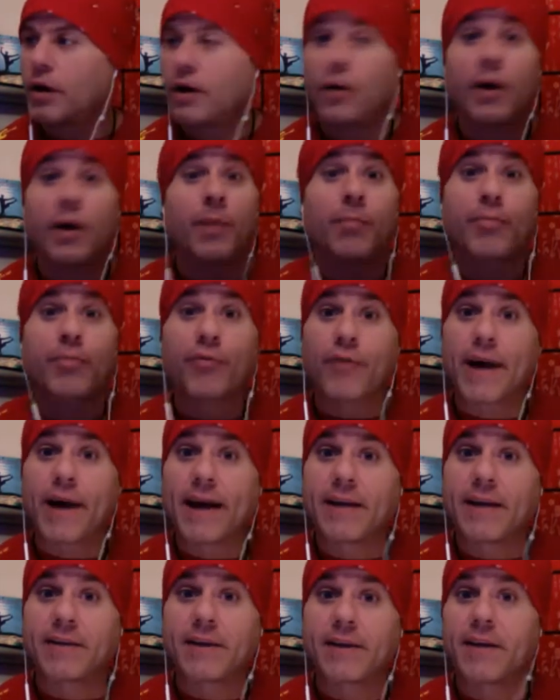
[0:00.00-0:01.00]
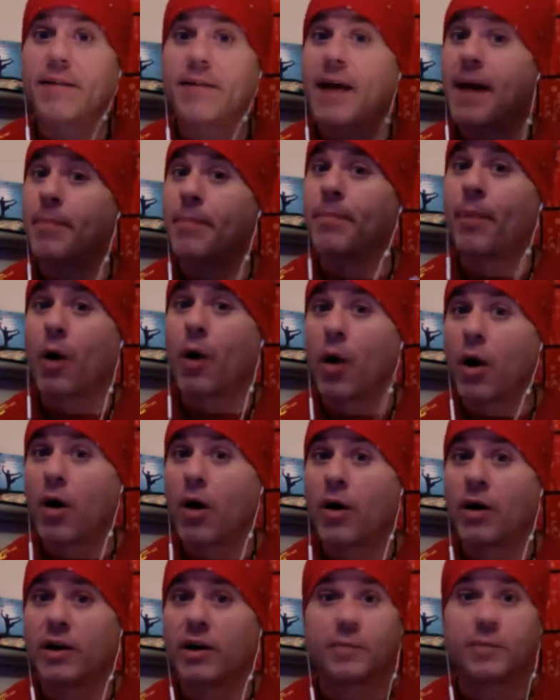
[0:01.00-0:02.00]
embracing that
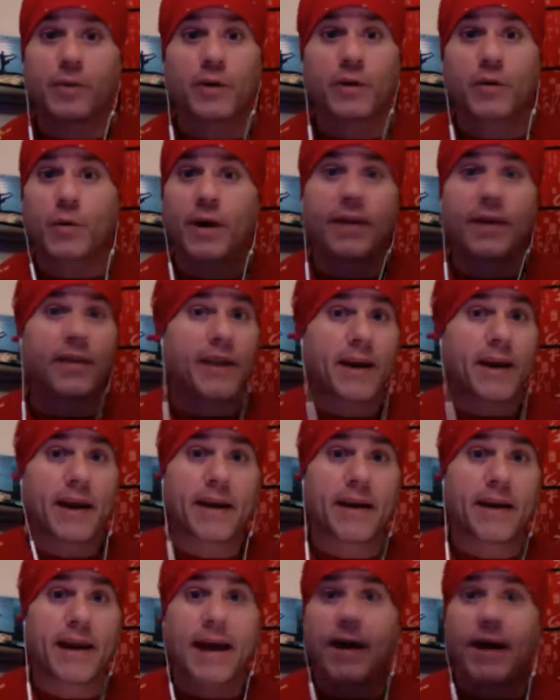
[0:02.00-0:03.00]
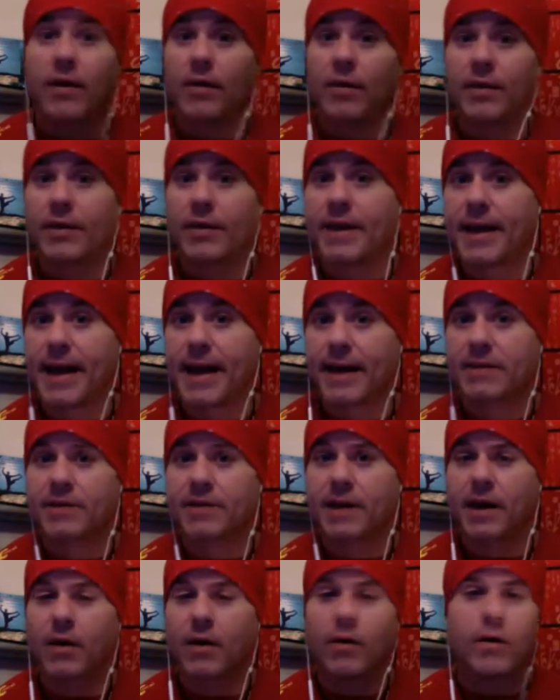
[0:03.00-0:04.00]
pause between the inhale and the
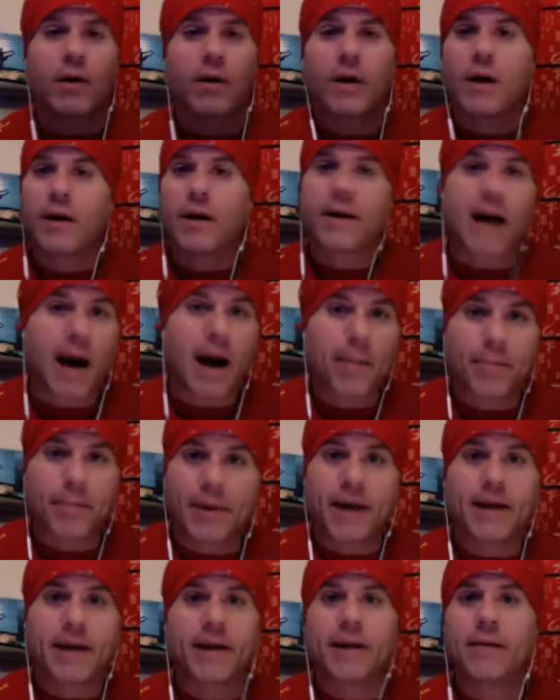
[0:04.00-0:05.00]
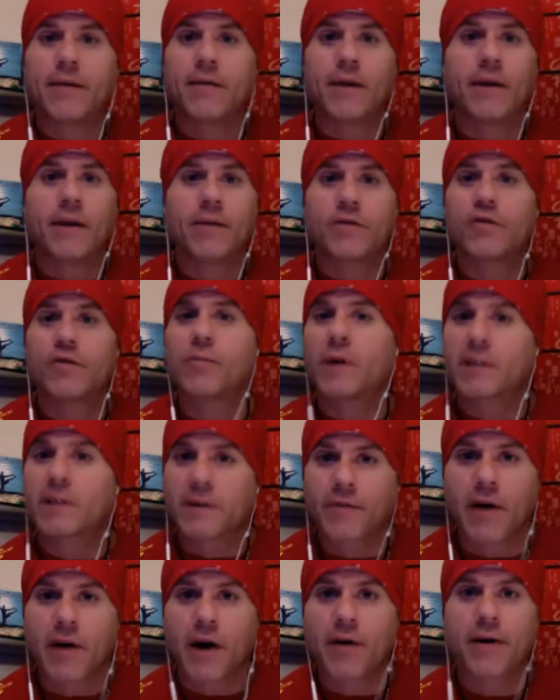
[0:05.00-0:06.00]
exhale, not being in too much of
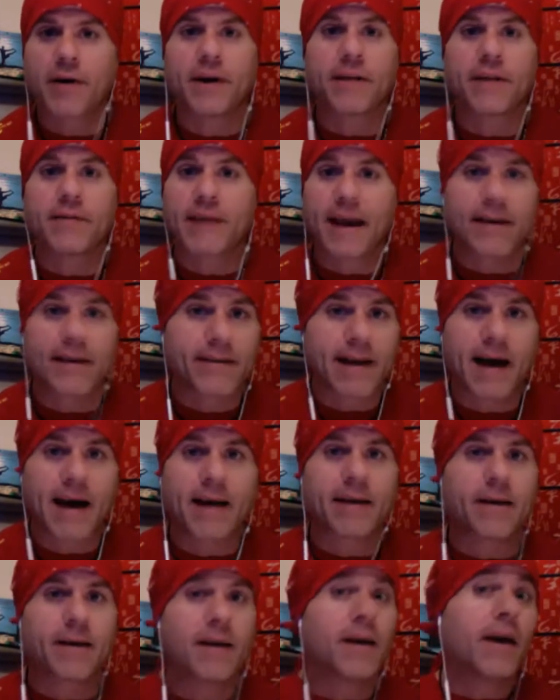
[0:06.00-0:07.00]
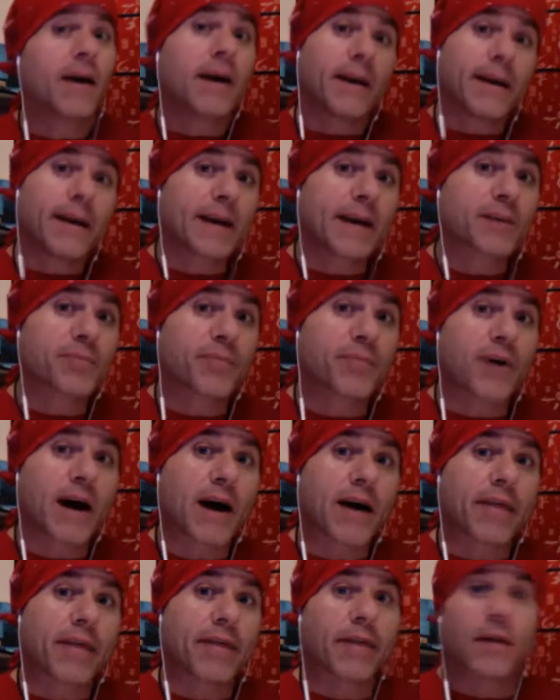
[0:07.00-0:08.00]
a hurry to take that next
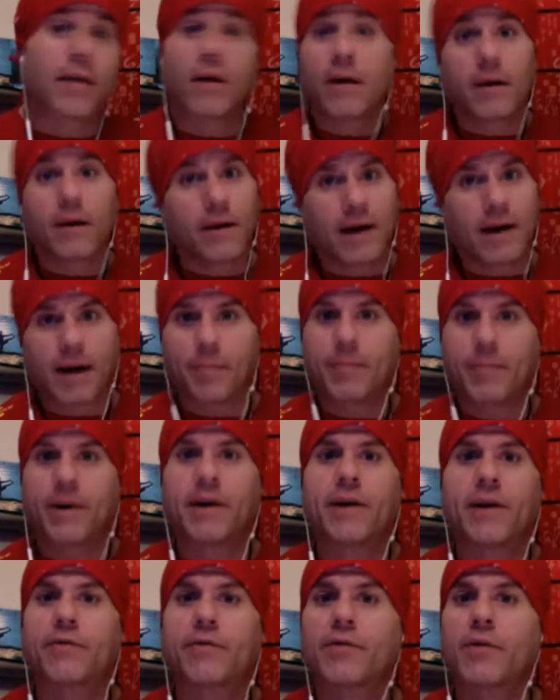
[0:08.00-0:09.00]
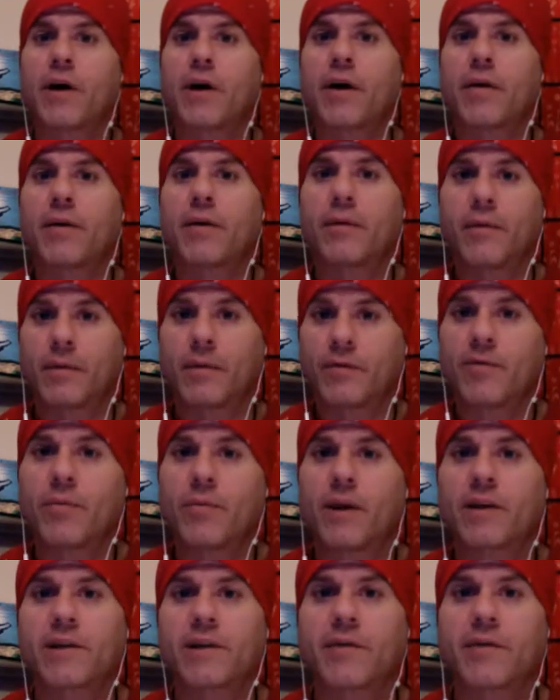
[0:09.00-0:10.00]
breath, not being in too
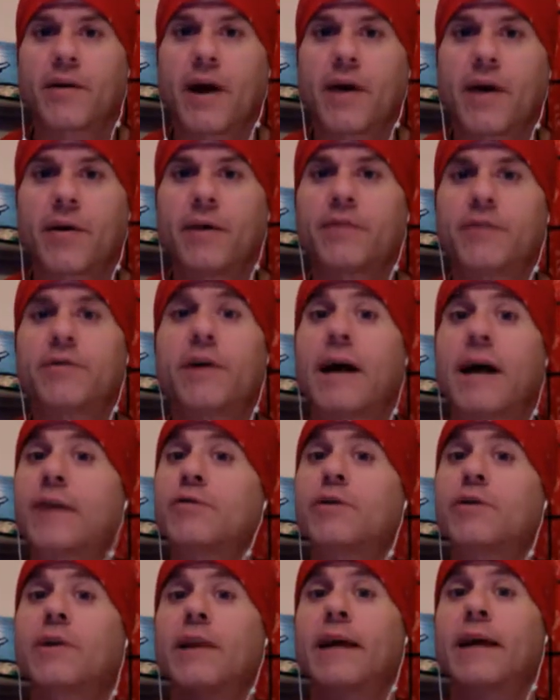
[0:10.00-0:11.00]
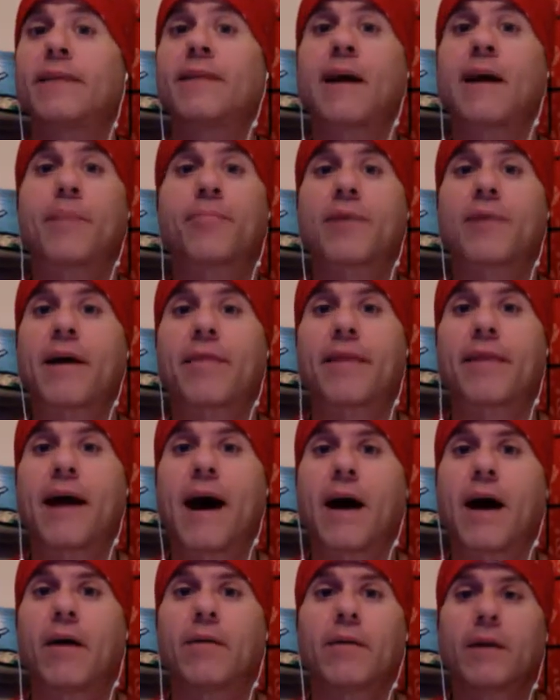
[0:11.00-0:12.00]
much of a hurry to actually let that breath
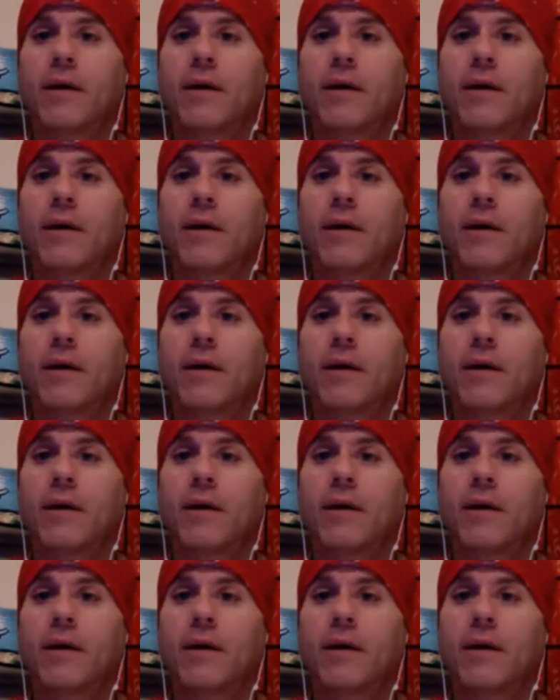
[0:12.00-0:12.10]
out.